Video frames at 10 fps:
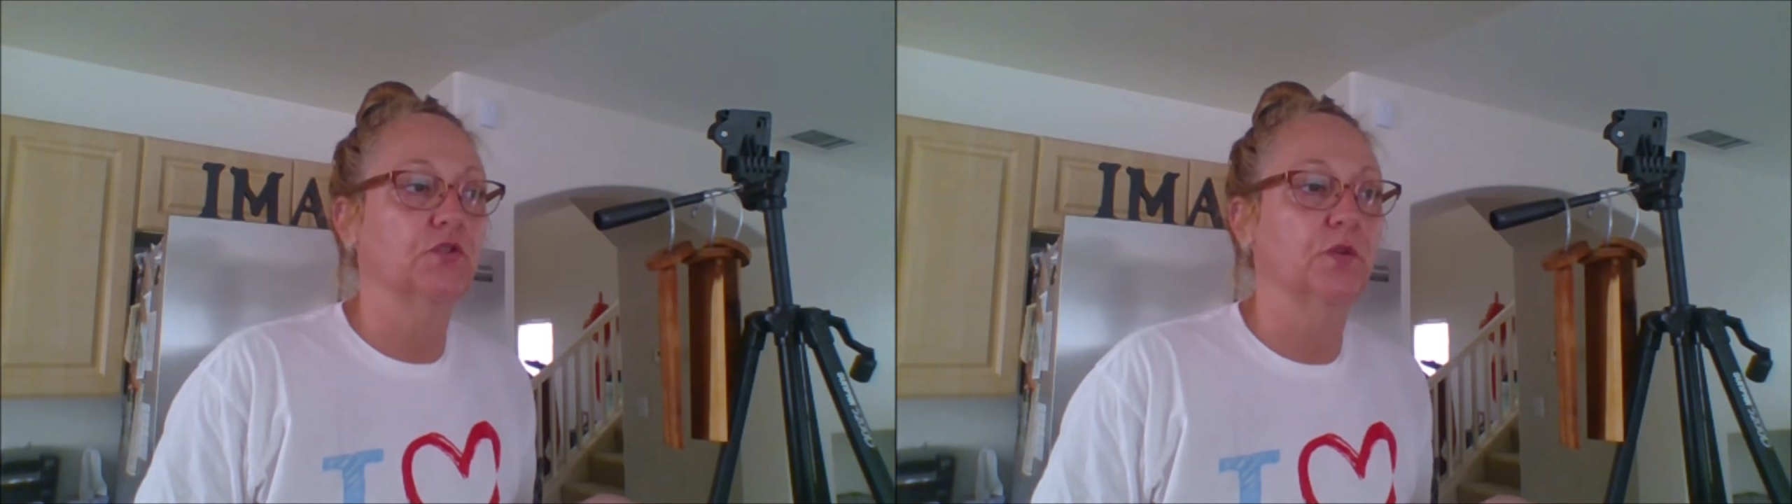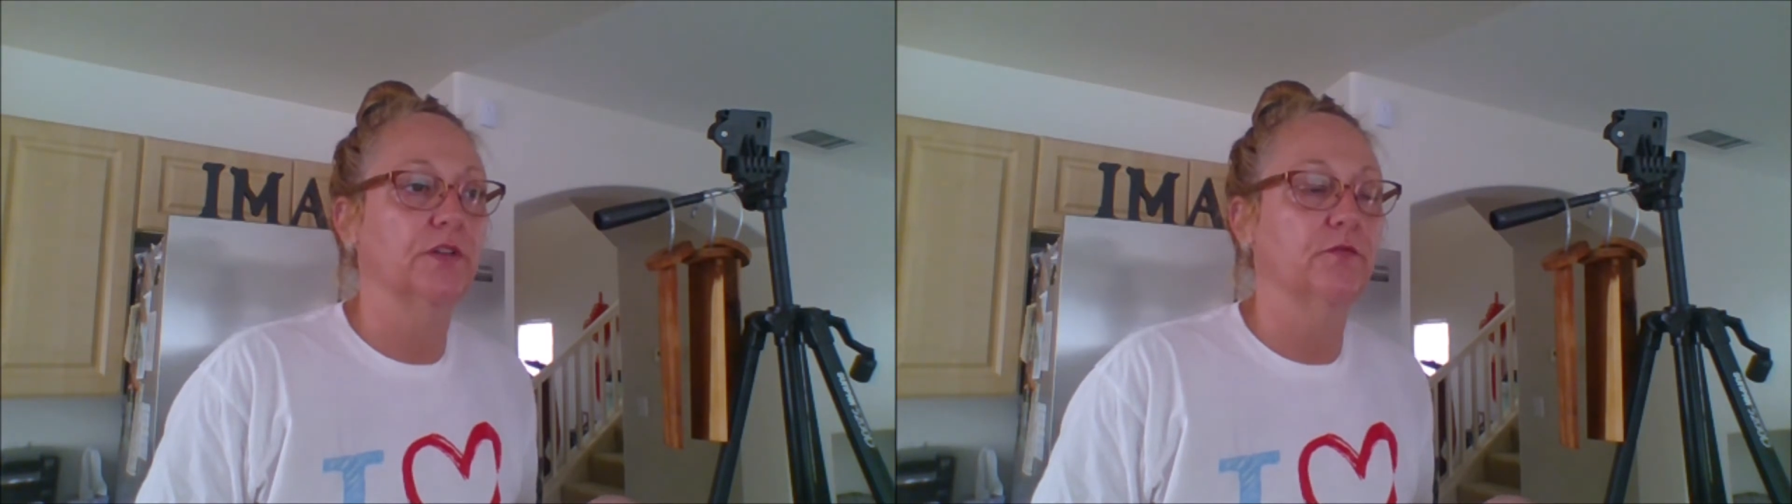
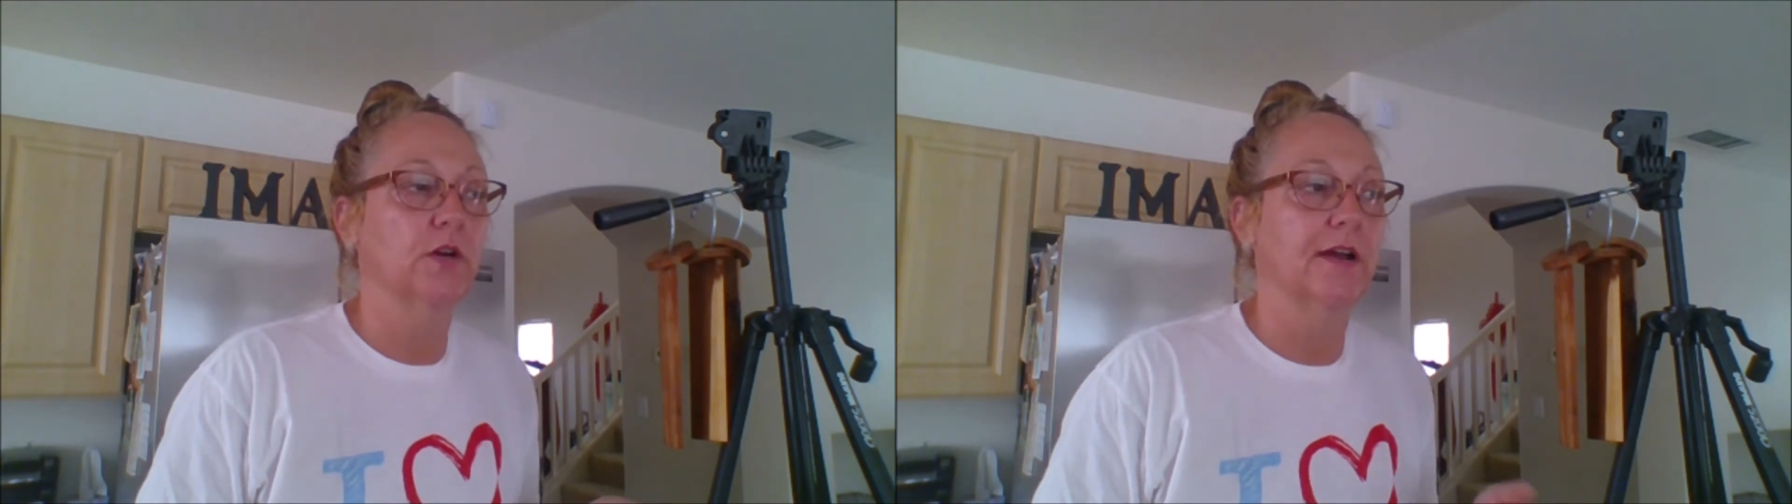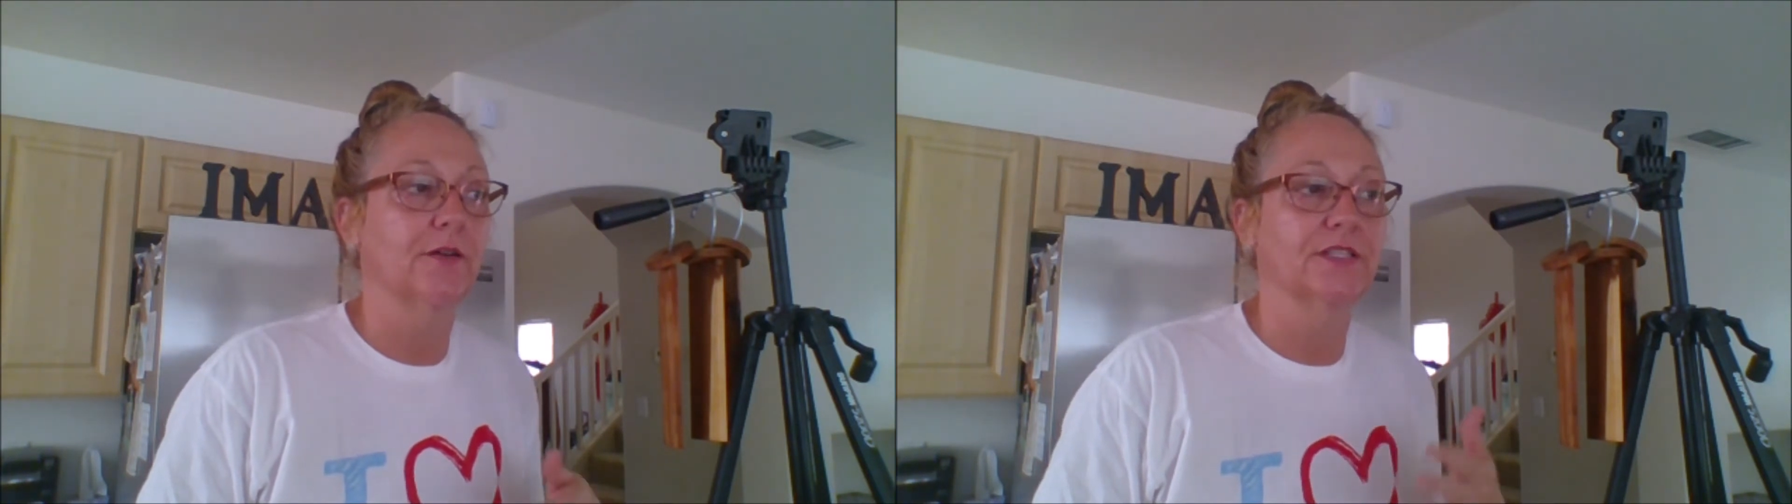24
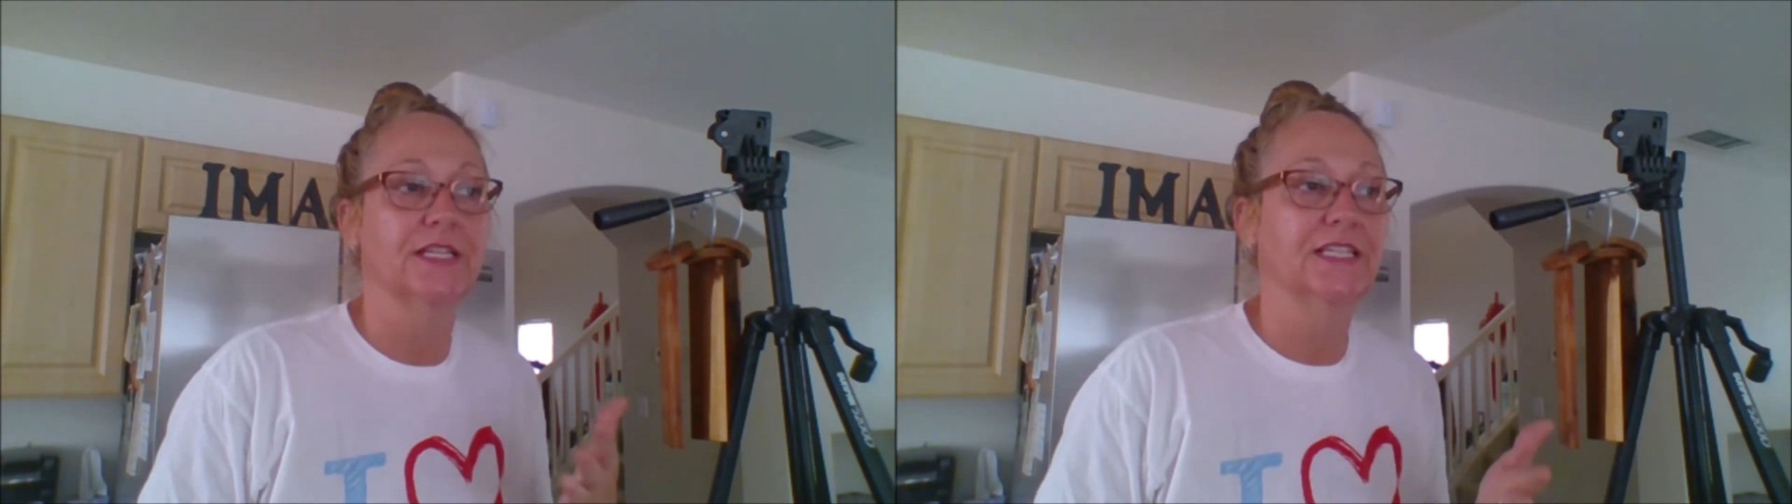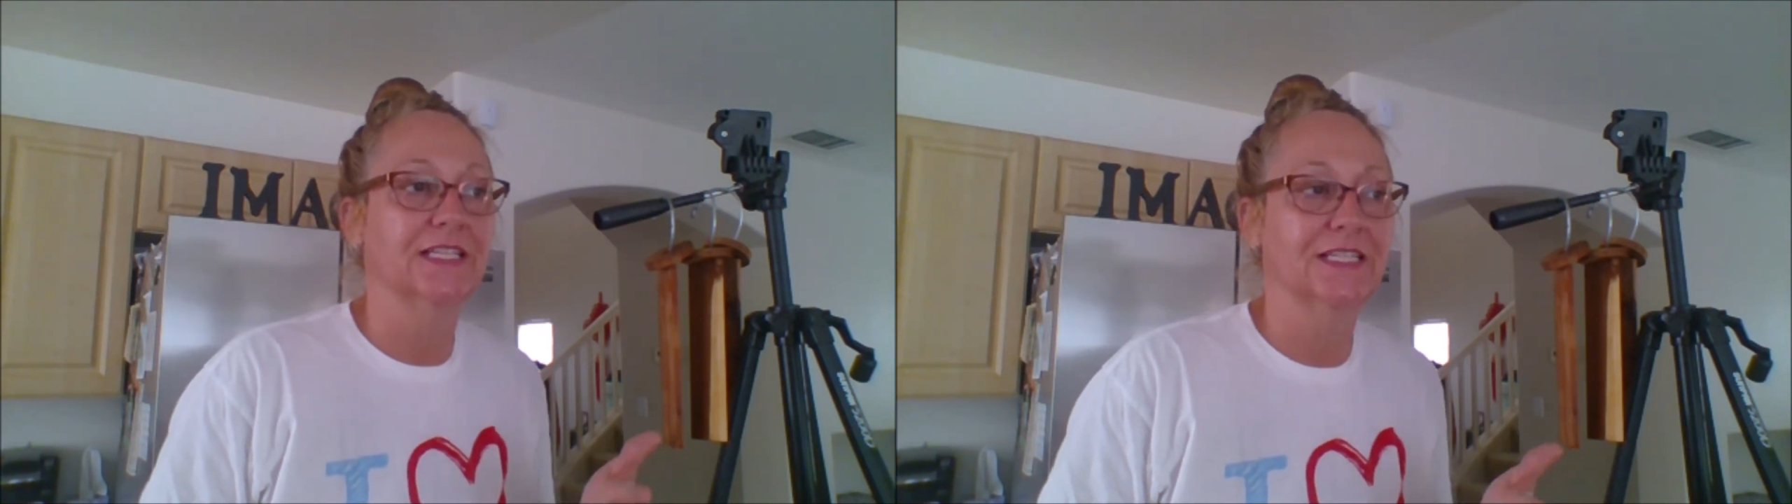hours and
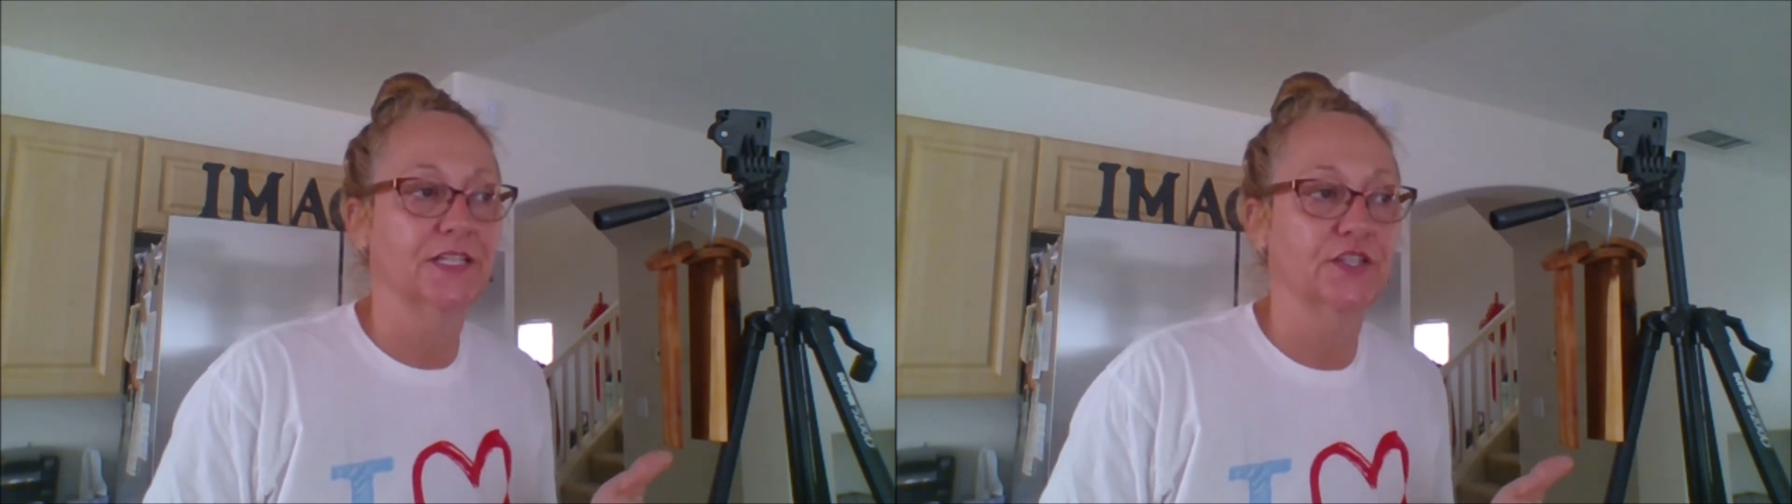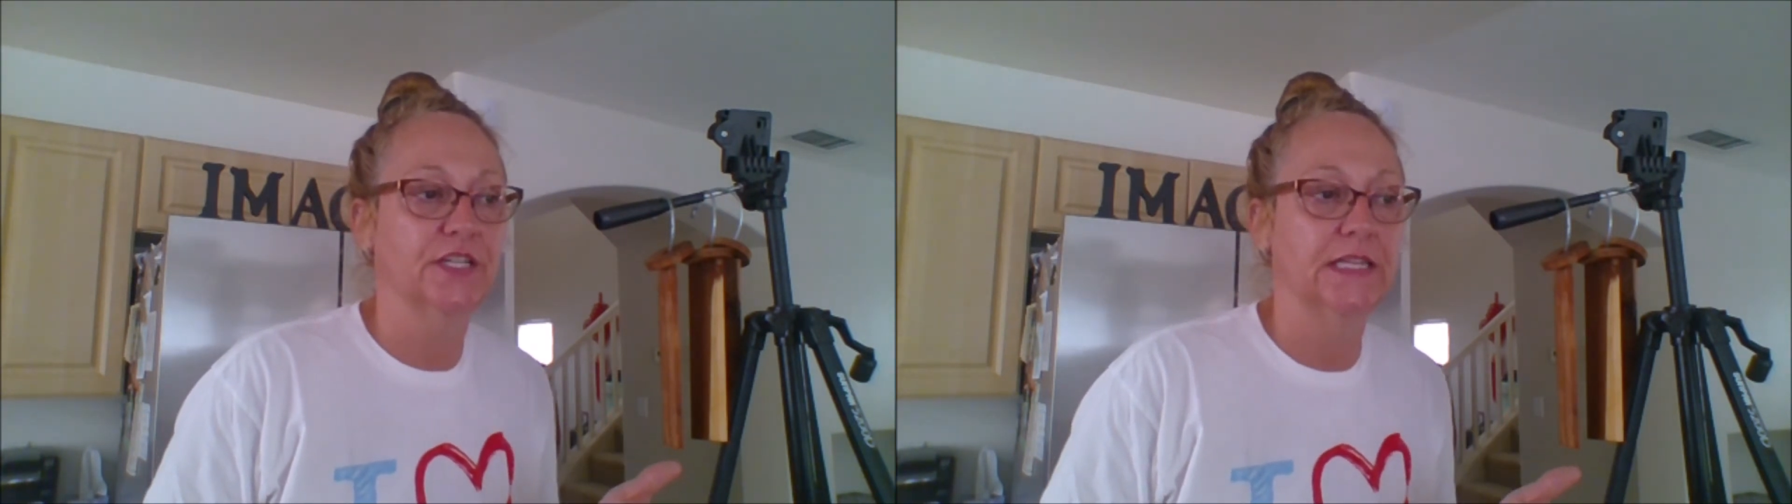it doesn't
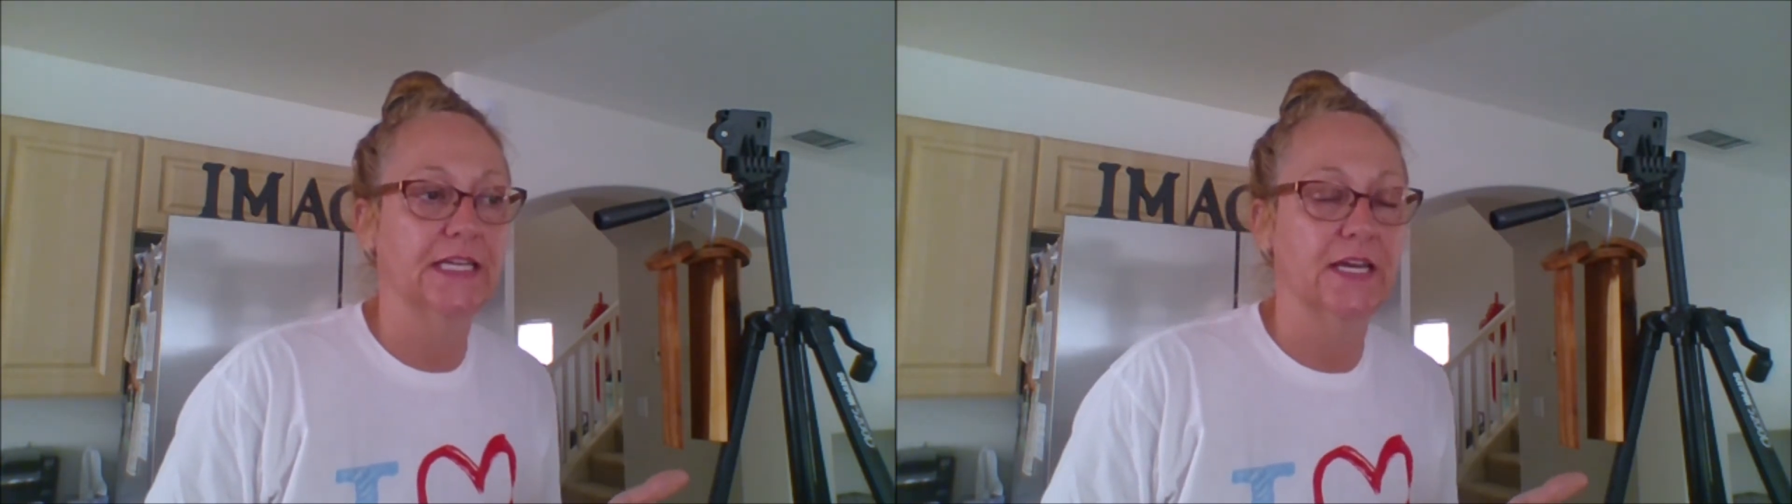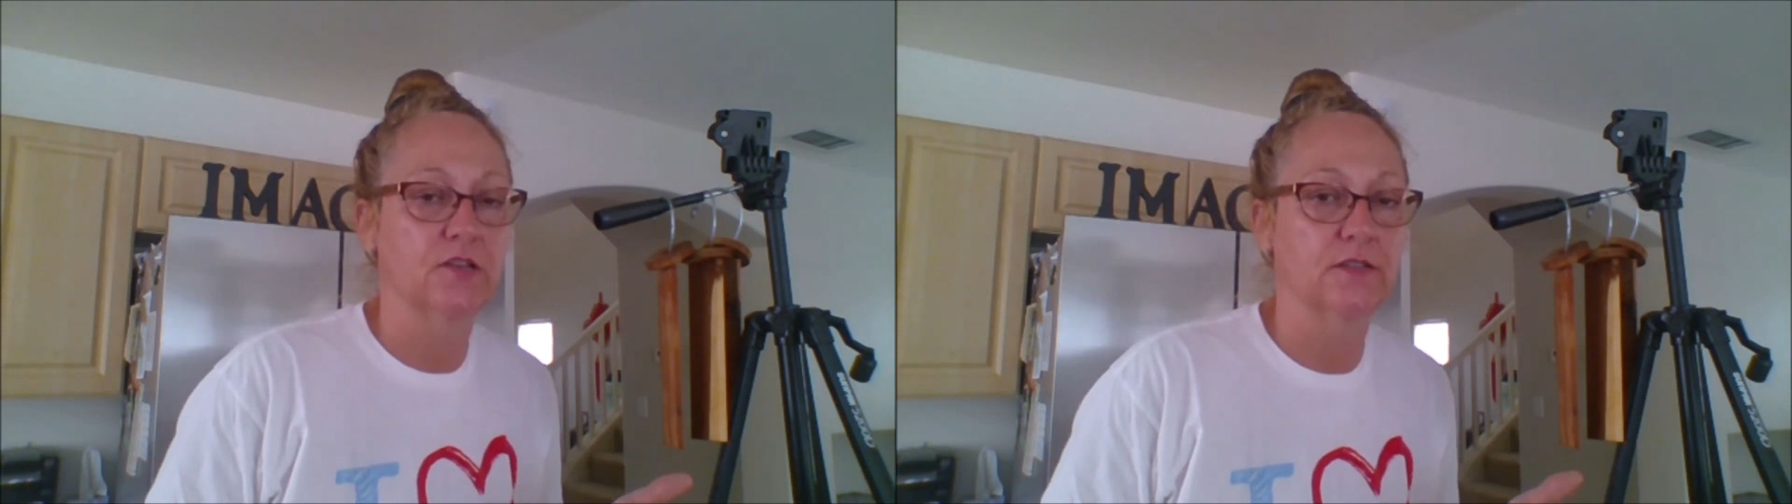touch
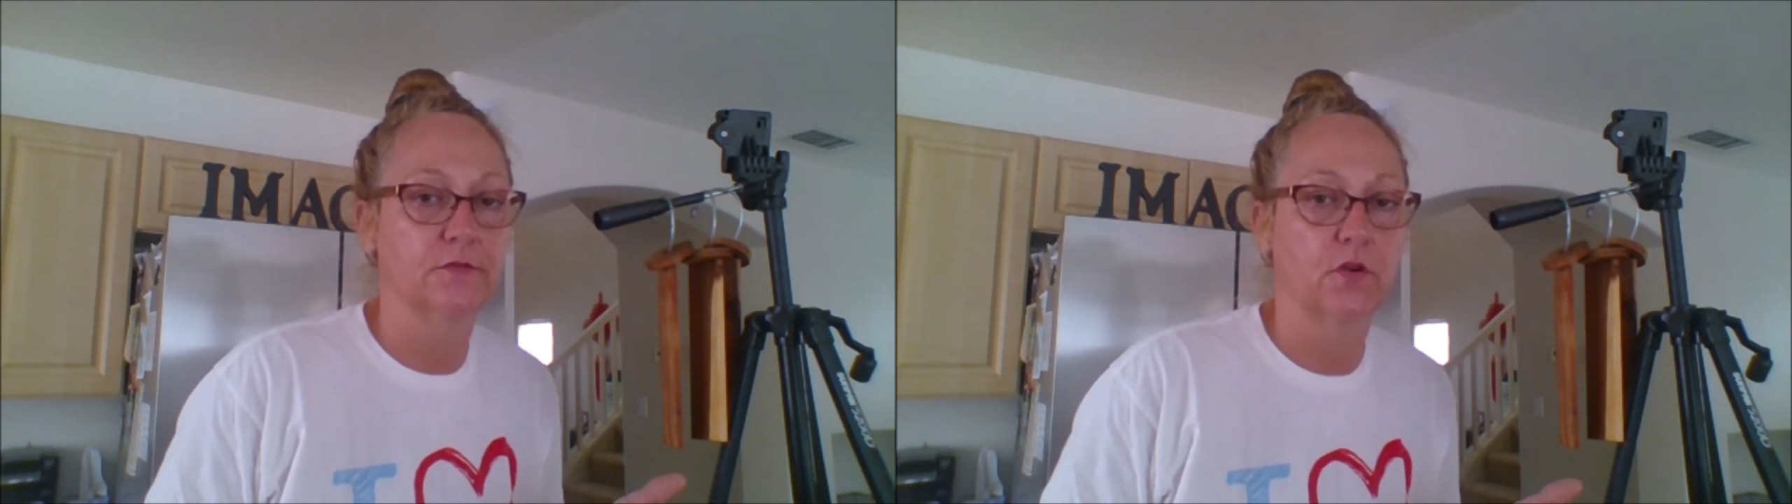anything else